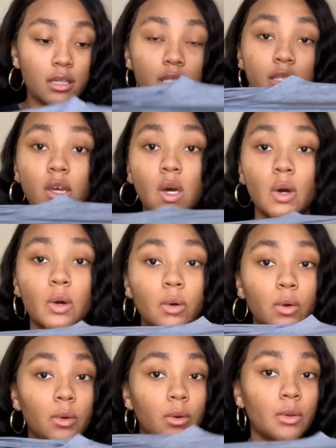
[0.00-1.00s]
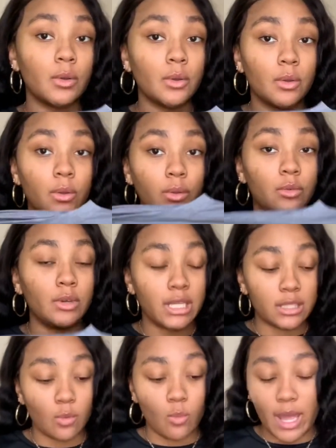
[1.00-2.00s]
So you need
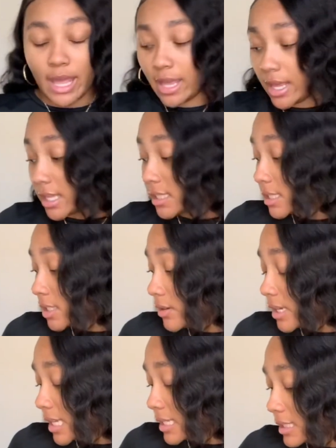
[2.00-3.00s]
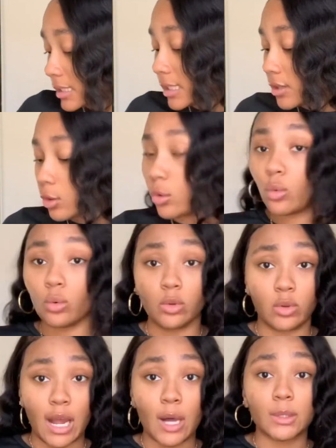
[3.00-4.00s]
to wait until it gets a little
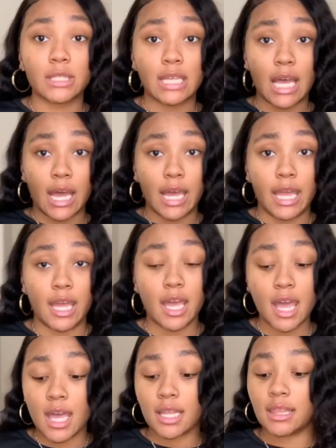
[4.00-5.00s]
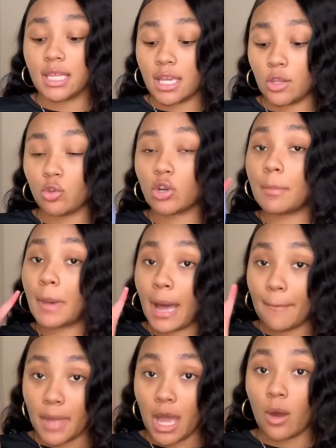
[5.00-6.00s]
cooler outside. Then you can
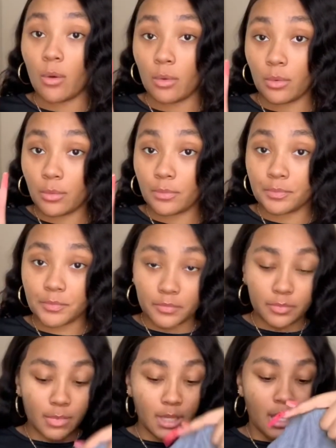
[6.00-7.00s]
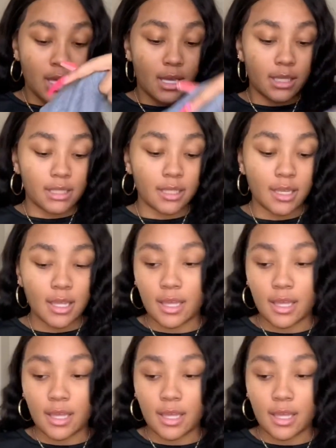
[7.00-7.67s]
pop out. So yeah,